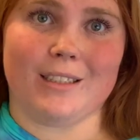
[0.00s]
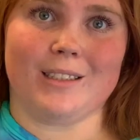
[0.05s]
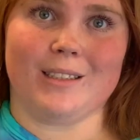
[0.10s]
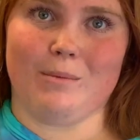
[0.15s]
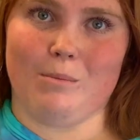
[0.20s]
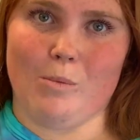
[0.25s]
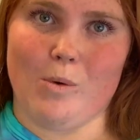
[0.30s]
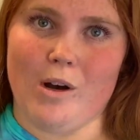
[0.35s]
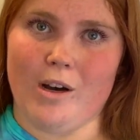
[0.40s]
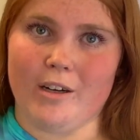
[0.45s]

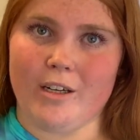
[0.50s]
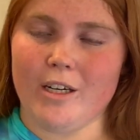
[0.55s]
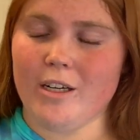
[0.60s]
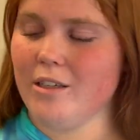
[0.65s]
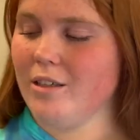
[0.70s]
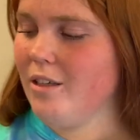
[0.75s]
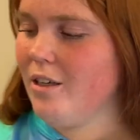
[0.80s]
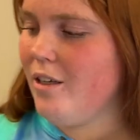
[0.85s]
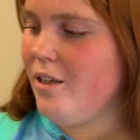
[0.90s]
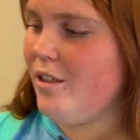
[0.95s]
some water,
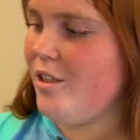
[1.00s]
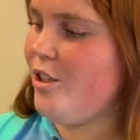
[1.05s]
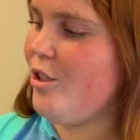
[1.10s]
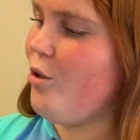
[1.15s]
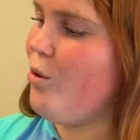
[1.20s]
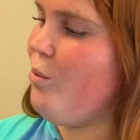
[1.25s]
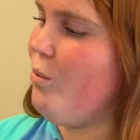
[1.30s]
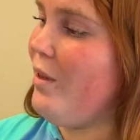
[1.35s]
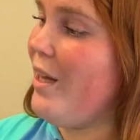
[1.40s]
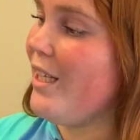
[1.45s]

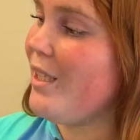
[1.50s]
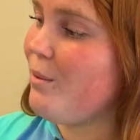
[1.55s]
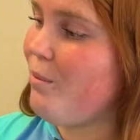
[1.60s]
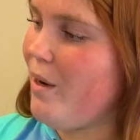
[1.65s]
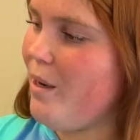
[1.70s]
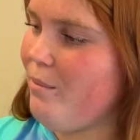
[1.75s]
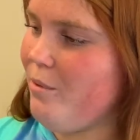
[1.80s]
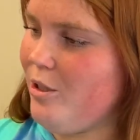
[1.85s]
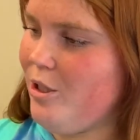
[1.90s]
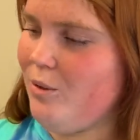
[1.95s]
so that's
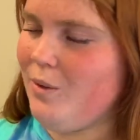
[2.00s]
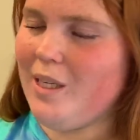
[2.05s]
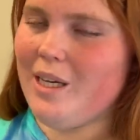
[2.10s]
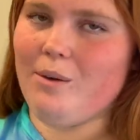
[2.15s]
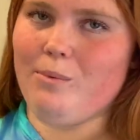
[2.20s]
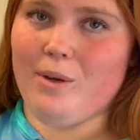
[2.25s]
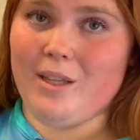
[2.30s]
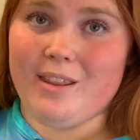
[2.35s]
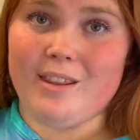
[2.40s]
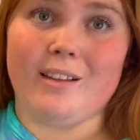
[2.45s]
why we're doing
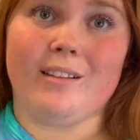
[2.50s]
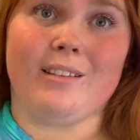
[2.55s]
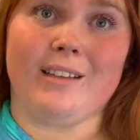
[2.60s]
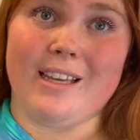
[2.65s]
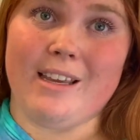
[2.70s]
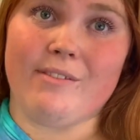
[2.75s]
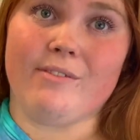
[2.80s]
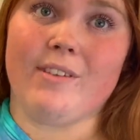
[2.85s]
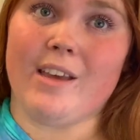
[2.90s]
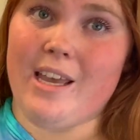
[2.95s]
it with the
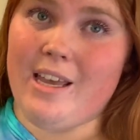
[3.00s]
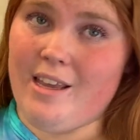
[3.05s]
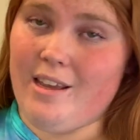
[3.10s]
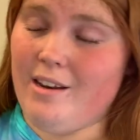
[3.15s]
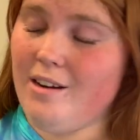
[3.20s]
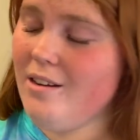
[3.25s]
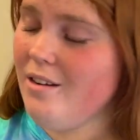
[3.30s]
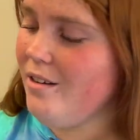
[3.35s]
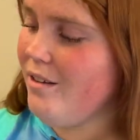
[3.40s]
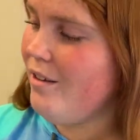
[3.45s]
leaf
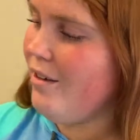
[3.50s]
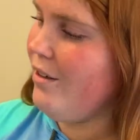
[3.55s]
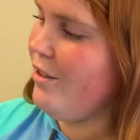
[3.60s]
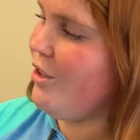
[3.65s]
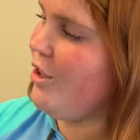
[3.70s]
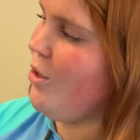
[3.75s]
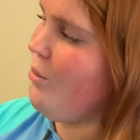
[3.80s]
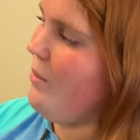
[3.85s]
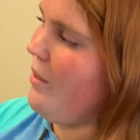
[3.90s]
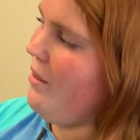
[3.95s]
in.
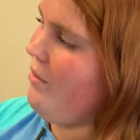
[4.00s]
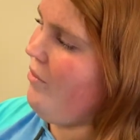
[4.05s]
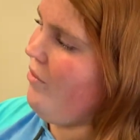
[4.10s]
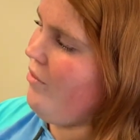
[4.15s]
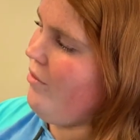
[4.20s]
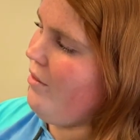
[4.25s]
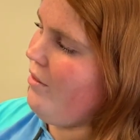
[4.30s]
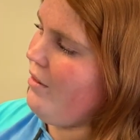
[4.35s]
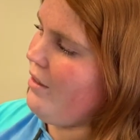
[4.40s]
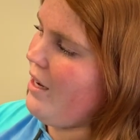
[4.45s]
So we've
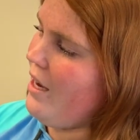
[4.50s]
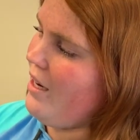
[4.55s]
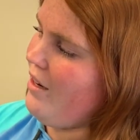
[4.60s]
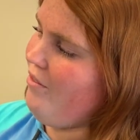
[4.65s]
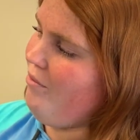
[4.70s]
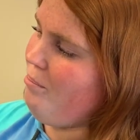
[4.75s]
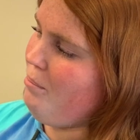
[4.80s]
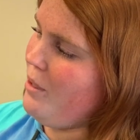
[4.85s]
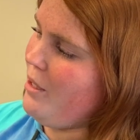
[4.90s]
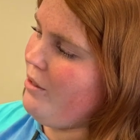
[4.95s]
kind
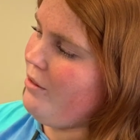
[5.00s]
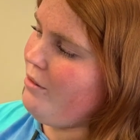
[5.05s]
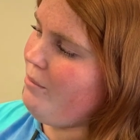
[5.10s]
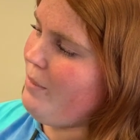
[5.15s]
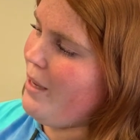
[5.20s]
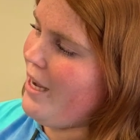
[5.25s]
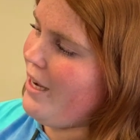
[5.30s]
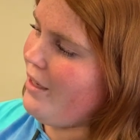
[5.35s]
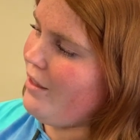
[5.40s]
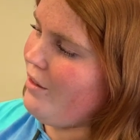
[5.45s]
of peeled
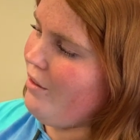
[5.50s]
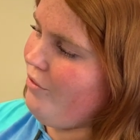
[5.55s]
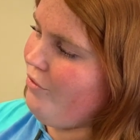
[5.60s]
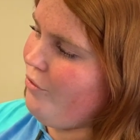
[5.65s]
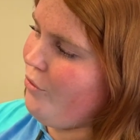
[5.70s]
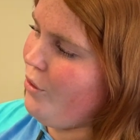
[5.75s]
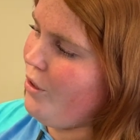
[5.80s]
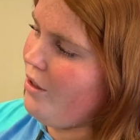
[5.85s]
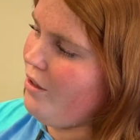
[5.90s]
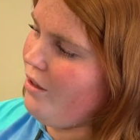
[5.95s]
back the
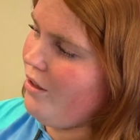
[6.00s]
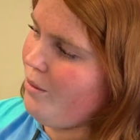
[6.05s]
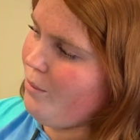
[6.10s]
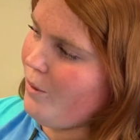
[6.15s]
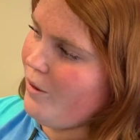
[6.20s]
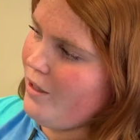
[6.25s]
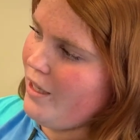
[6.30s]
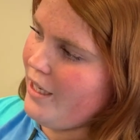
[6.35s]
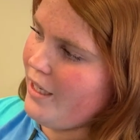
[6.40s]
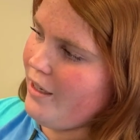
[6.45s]
foil and
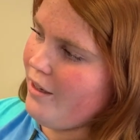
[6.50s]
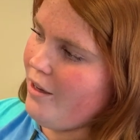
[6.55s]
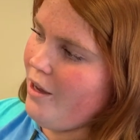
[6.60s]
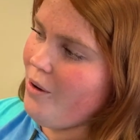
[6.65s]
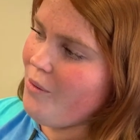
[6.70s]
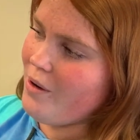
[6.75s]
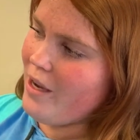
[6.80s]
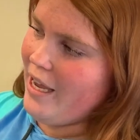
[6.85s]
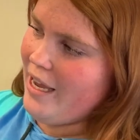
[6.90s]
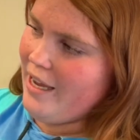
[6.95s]
we're like,
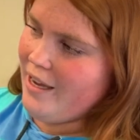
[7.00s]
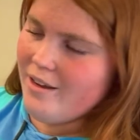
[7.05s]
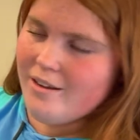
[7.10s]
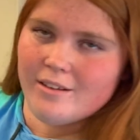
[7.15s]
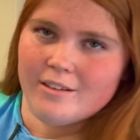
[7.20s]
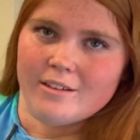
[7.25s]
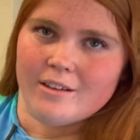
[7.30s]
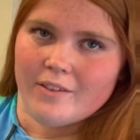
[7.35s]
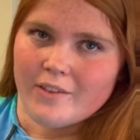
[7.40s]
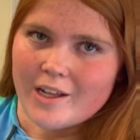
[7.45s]
okay,
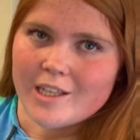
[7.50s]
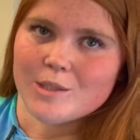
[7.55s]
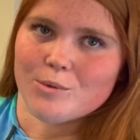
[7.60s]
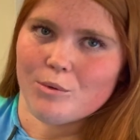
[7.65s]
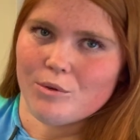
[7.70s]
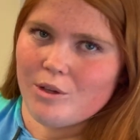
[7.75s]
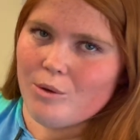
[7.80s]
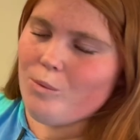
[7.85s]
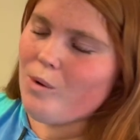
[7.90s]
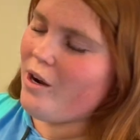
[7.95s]
that's
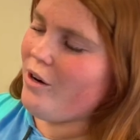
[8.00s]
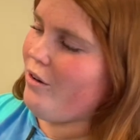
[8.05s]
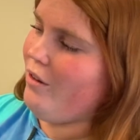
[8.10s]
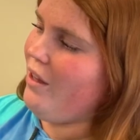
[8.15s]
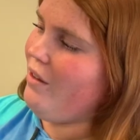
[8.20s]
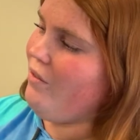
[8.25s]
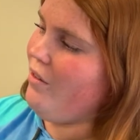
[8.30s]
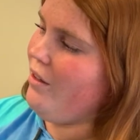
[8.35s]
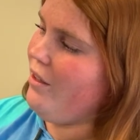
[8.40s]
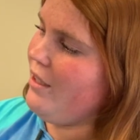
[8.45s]
where the water
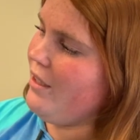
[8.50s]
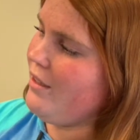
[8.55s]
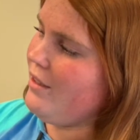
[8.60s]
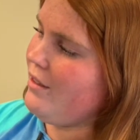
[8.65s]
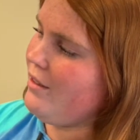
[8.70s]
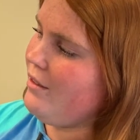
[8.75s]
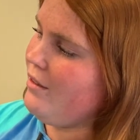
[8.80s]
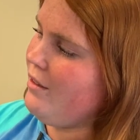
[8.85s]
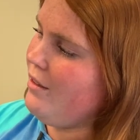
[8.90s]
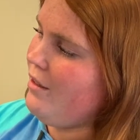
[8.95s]
level
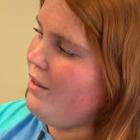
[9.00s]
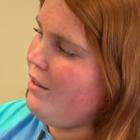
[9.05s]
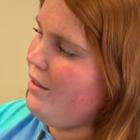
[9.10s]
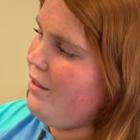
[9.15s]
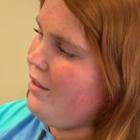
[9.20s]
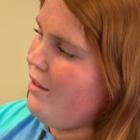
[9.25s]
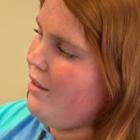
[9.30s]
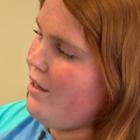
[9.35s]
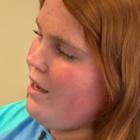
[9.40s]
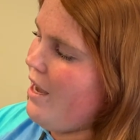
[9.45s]
is.
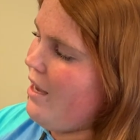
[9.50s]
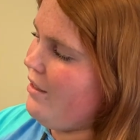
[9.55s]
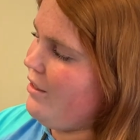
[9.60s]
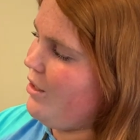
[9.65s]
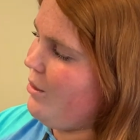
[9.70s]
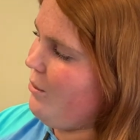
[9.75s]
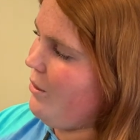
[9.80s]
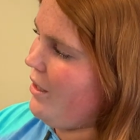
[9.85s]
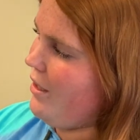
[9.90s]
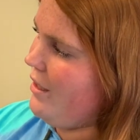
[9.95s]
And
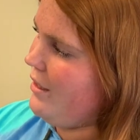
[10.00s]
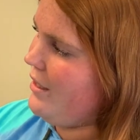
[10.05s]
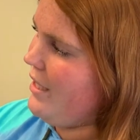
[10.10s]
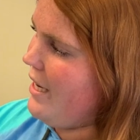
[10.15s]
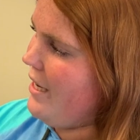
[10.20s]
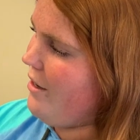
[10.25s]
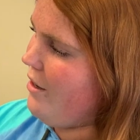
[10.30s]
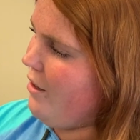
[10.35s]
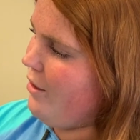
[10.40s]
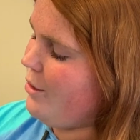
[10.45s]
so we're gonna
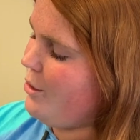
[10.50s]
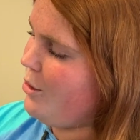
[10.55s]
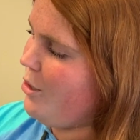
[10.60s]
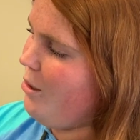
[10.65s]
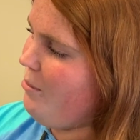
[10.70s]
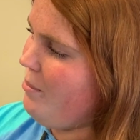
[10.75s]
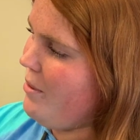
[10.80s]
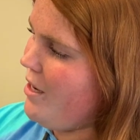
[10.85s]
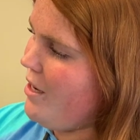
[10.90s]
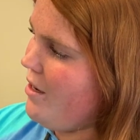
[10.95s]
take our
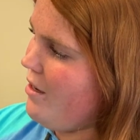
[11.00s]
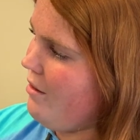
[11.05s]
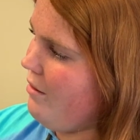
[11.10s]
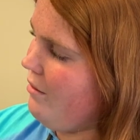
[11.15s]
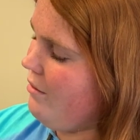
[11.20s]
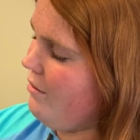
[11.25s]
Sharpie